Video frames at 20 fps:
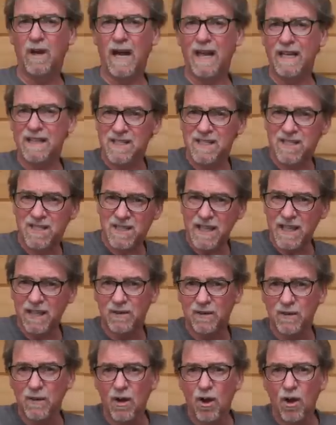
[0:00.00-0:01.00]
and
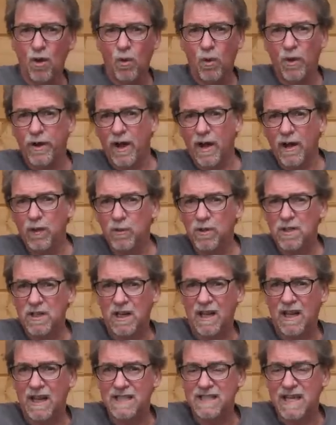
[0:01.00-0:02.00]
still what I would
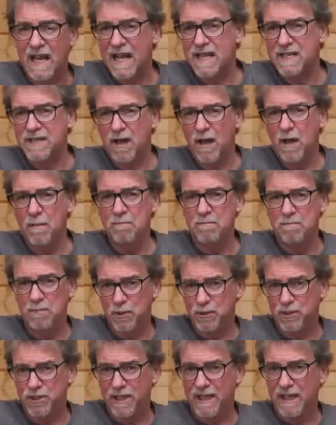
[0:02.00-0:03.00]
class as a
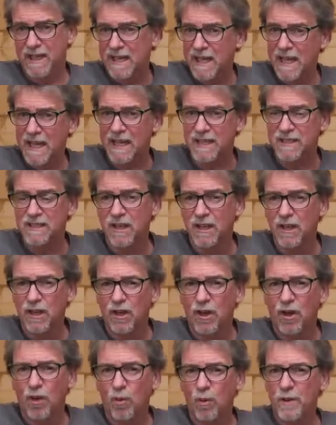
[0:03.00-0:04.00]
budget kit.
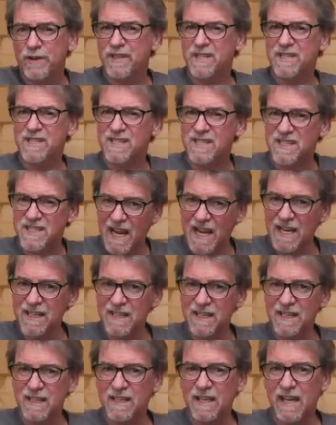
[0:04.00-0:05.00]
With the
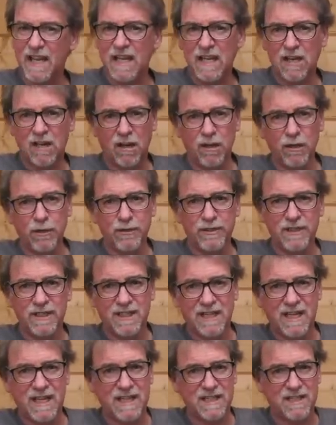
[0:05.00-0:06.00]
standard
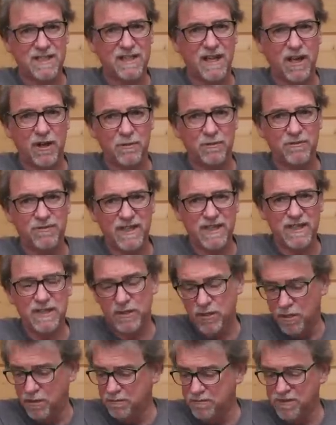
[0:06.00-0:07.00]
included kit scope, this
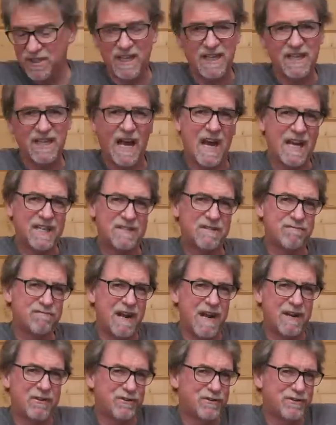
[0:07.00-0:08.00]
comes in at
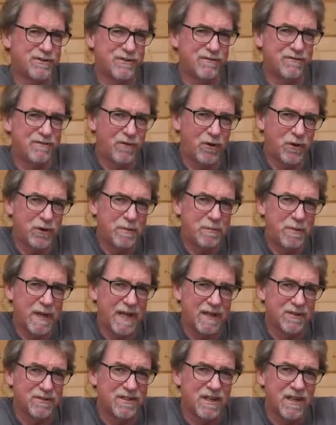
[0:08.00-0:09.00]
around
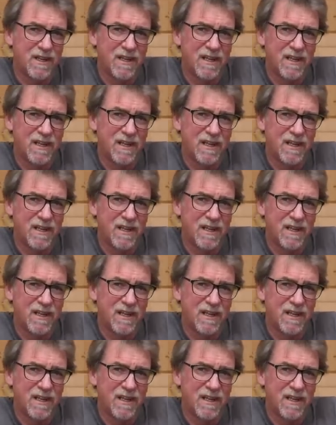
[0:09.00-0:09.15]
£140,